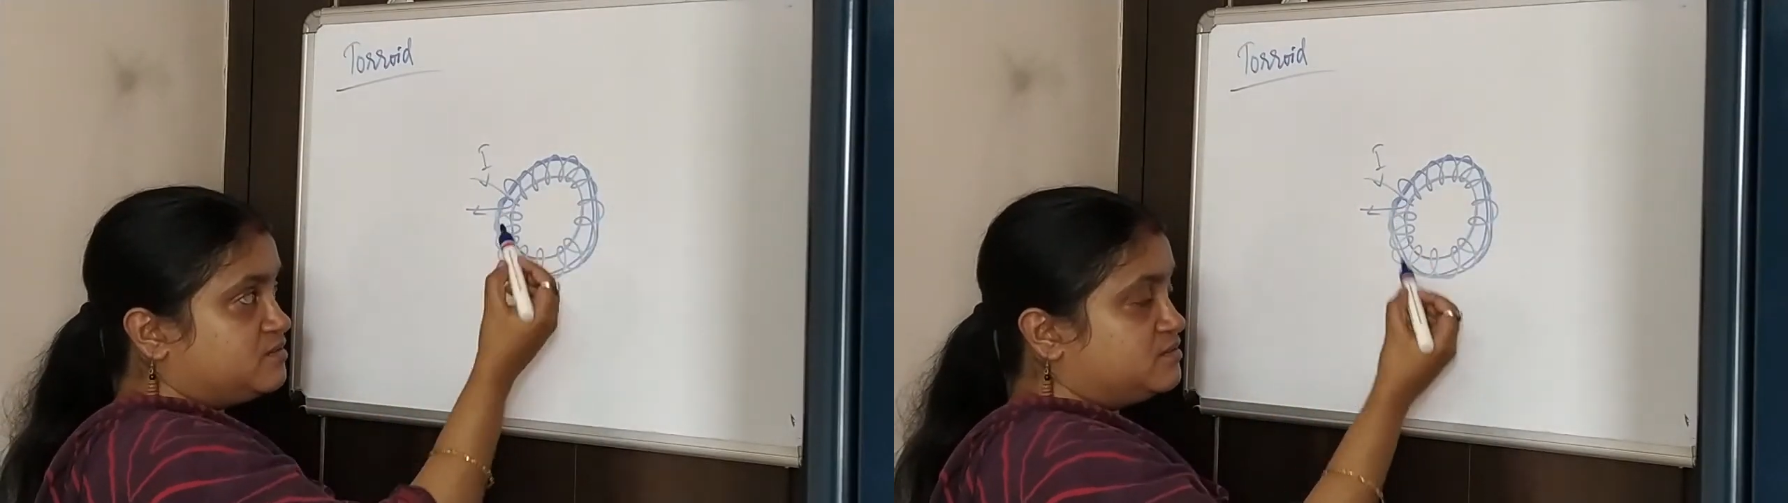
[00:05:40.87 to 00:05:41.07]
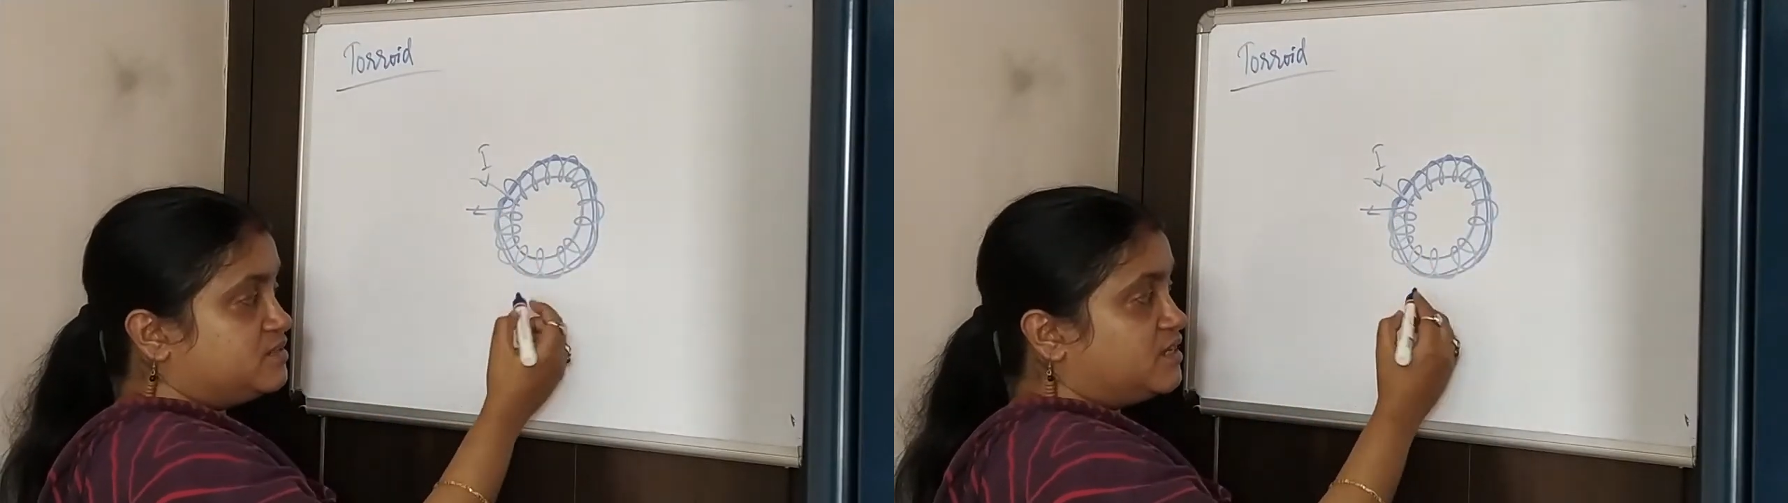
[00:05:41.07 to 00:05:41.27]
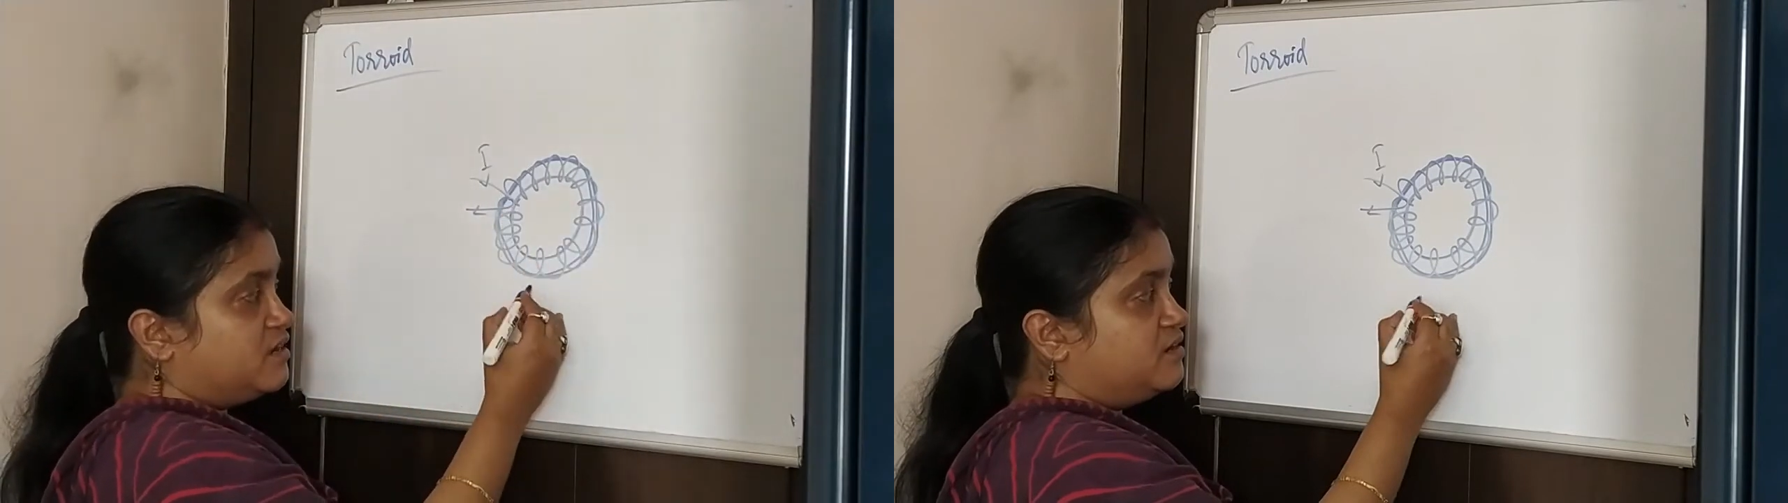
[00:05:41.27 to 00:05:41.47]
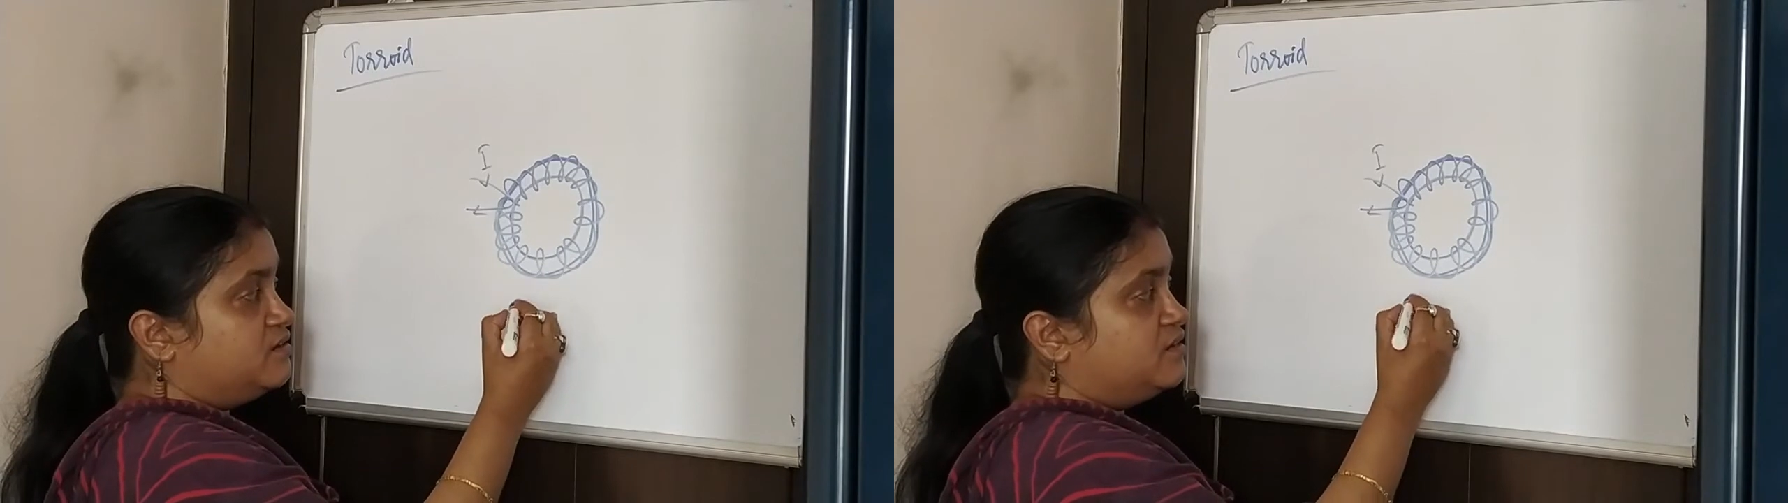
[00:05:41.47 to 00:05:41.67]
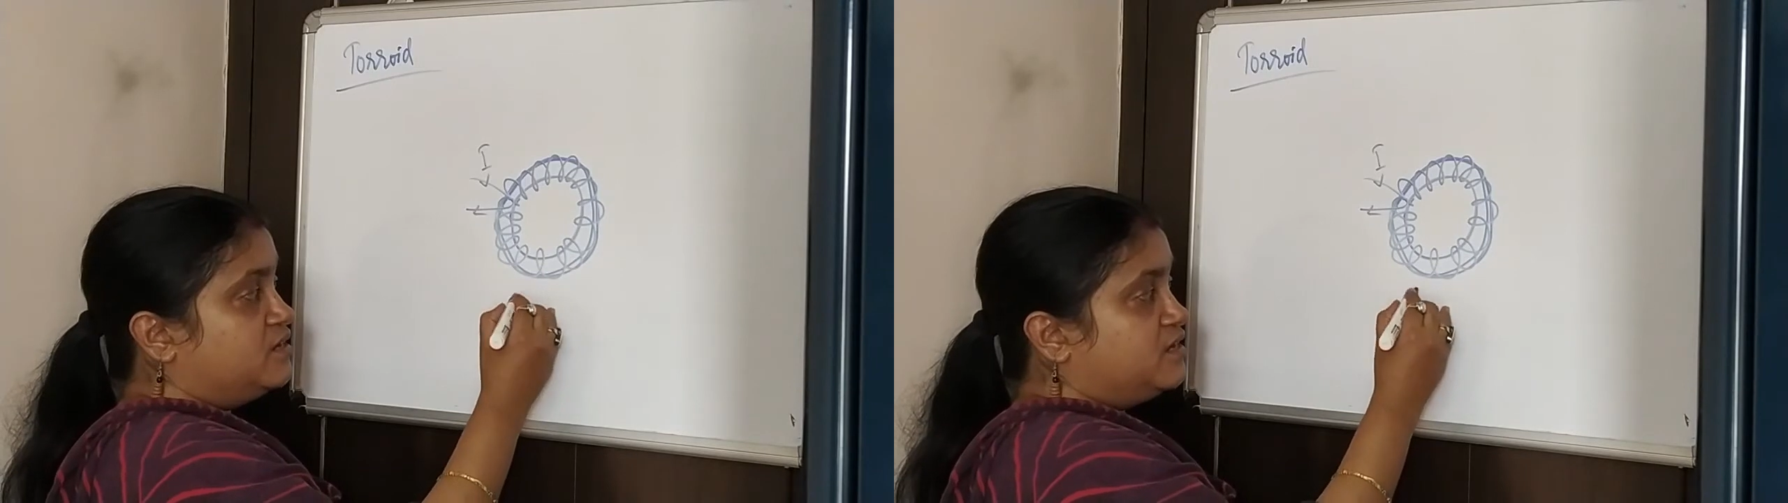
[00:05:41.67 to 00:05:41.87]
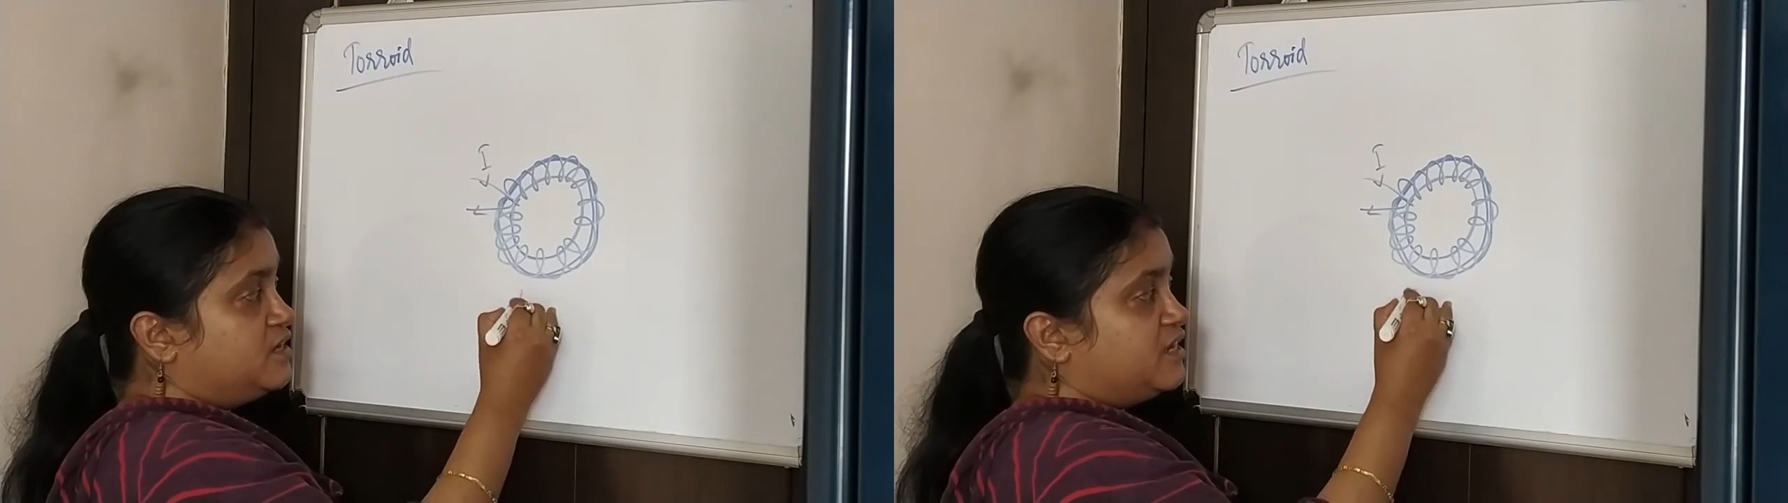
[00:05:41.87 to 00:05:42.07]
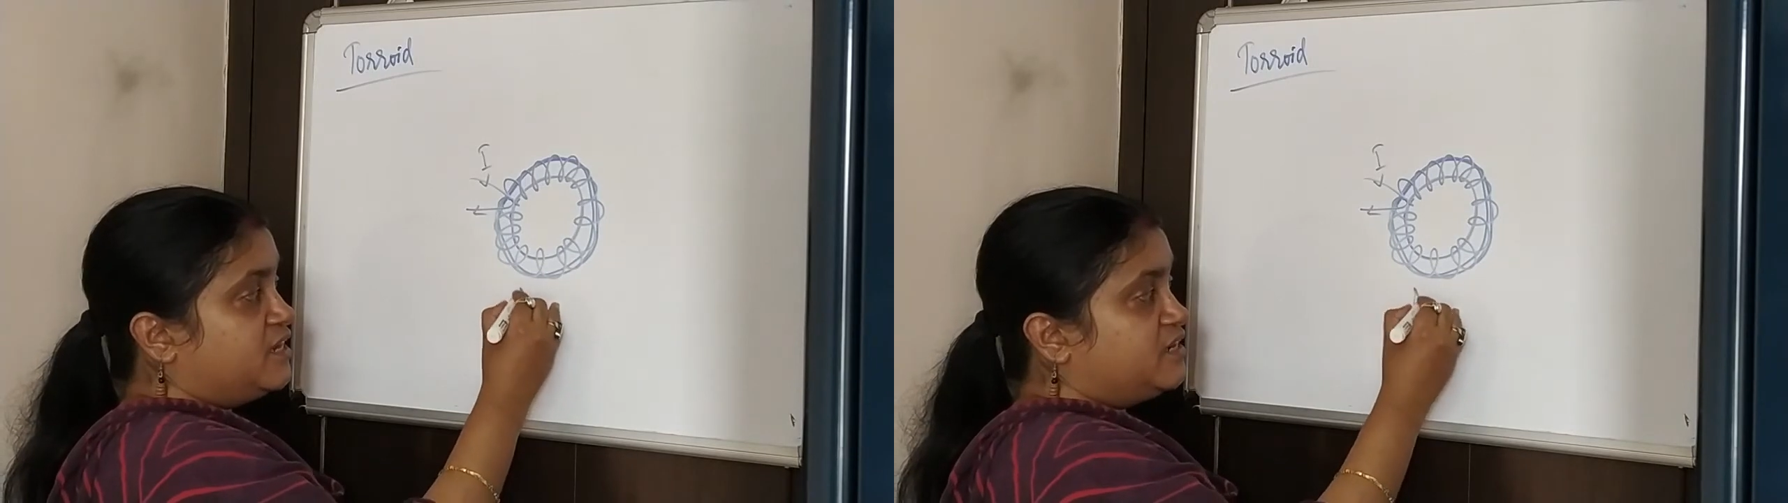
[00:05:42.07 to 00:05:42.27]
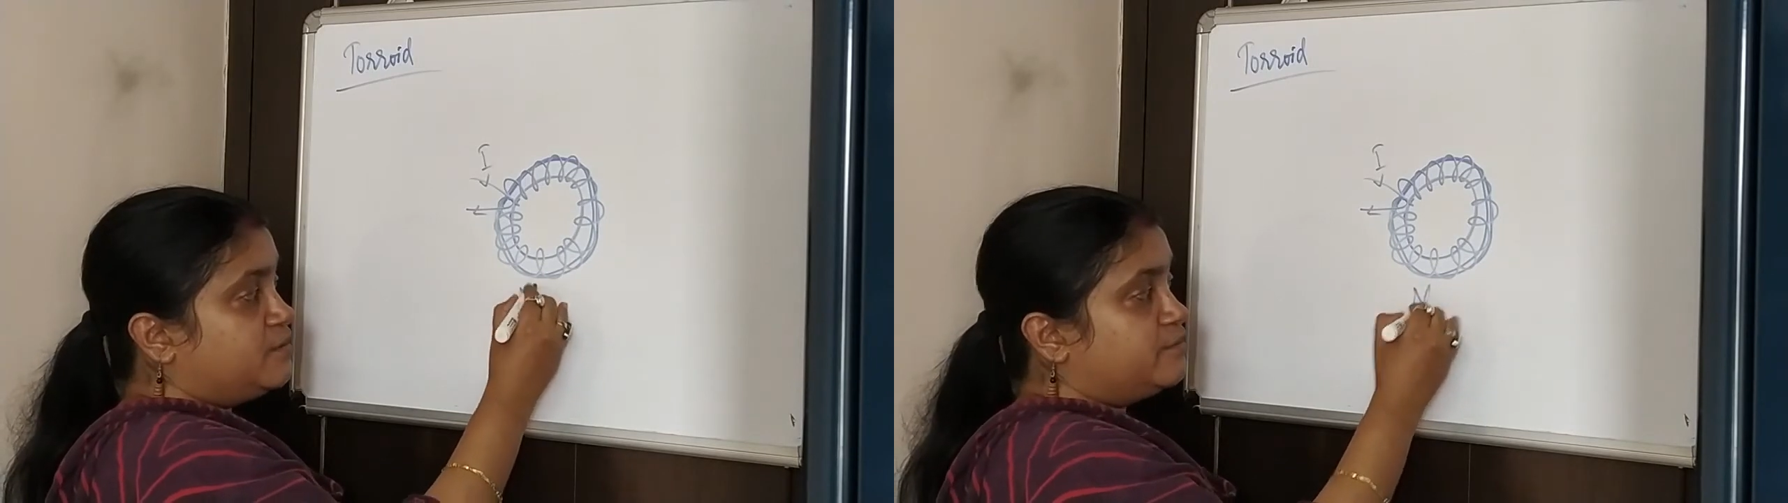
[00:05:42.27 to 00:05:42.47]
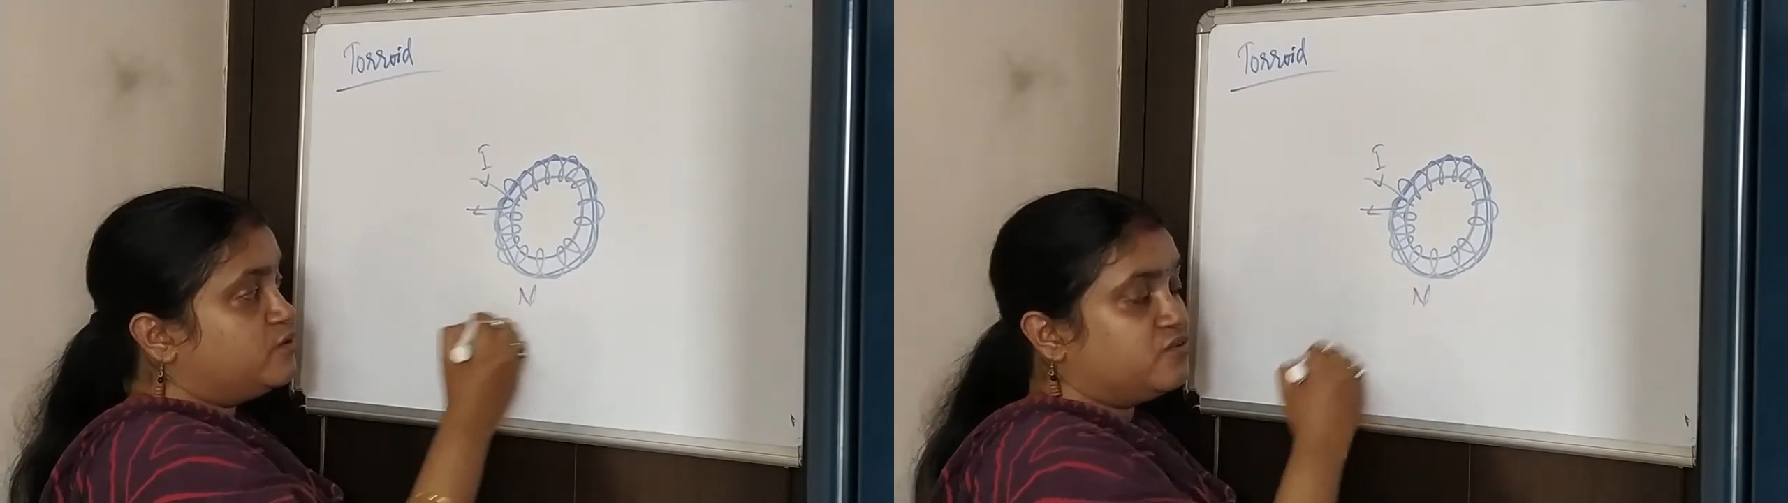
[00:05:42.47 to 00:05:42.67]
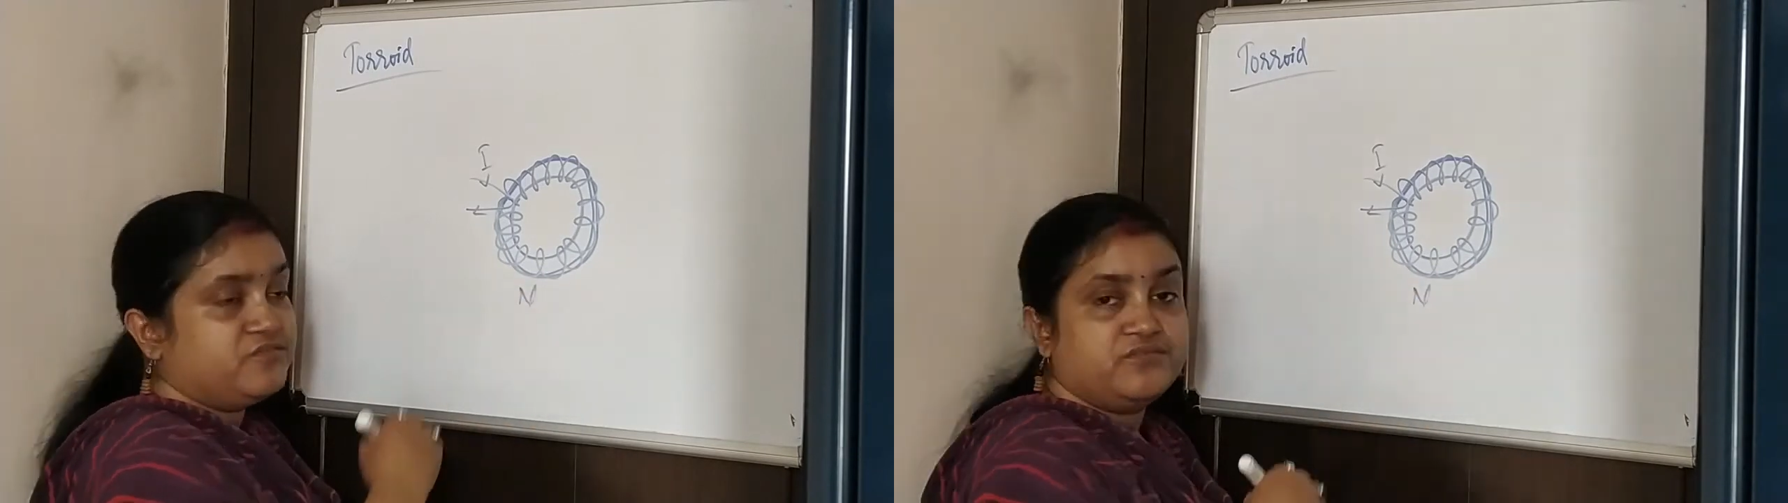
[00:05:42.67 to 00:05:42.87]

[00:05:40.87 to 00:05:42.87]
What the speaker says: there are n number of